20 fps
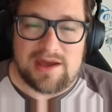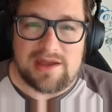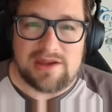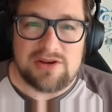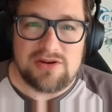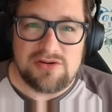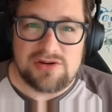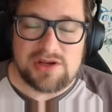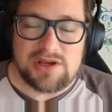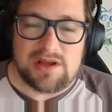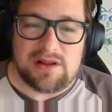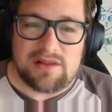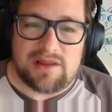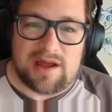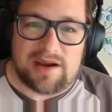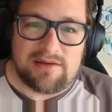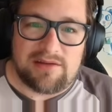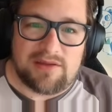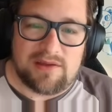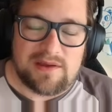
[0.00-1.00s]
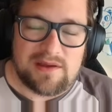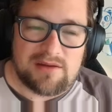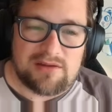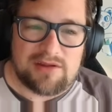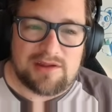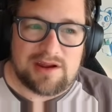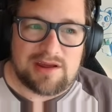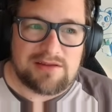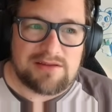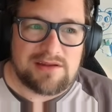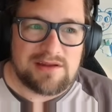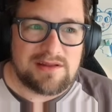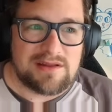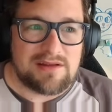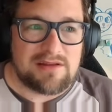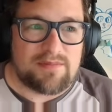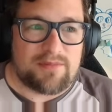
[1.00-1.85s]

And usually a lot of things that I see in these